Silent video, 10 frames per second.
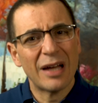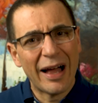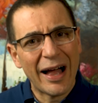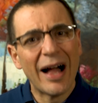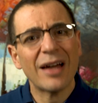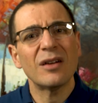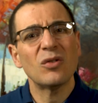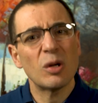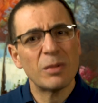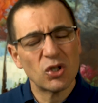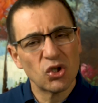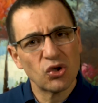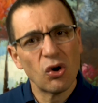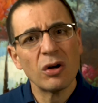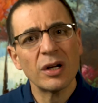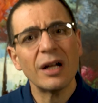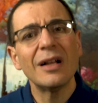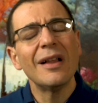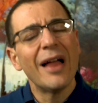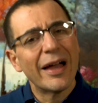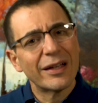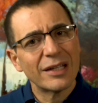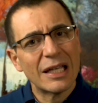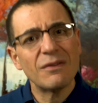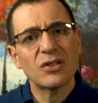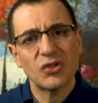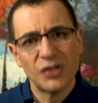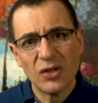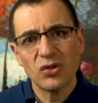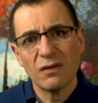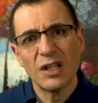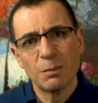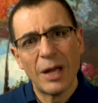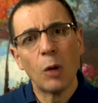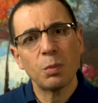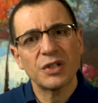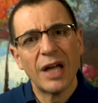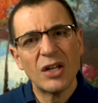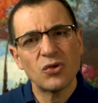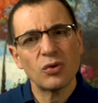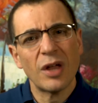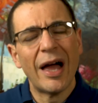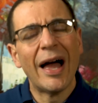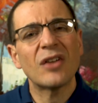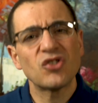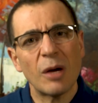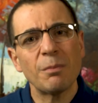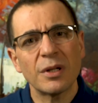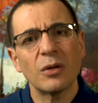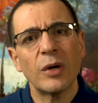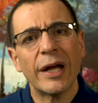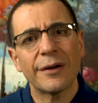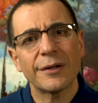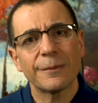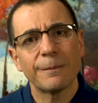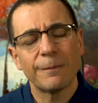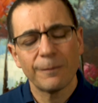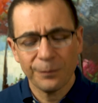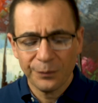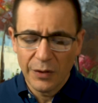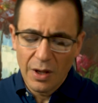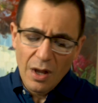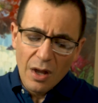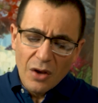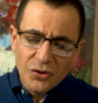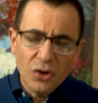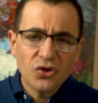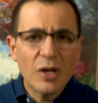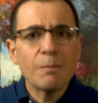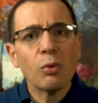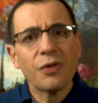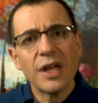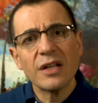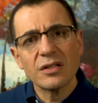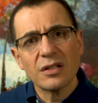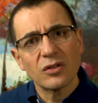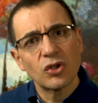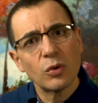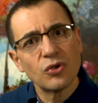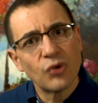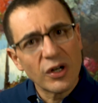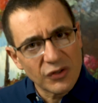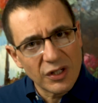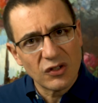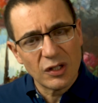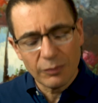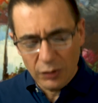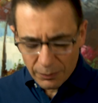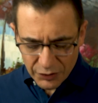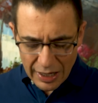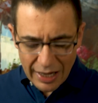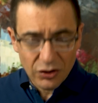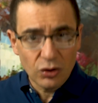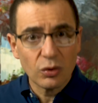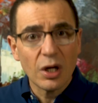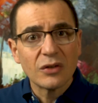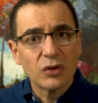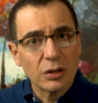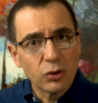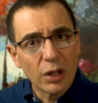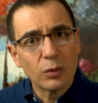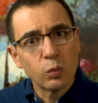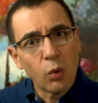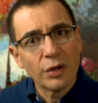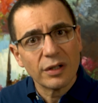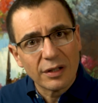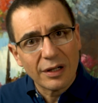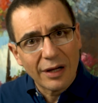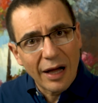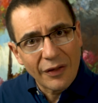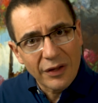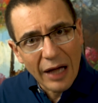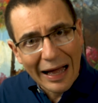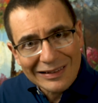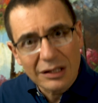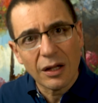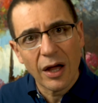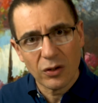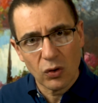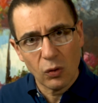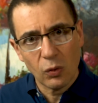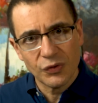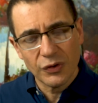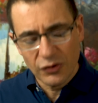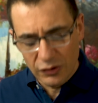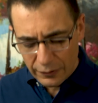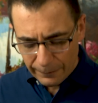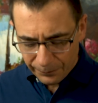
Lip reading: harder and a bit stronger, and can give us a sense of these palpitations or the heart jumping around. So simple things to address these symptoms are to look at what are the underlying causes.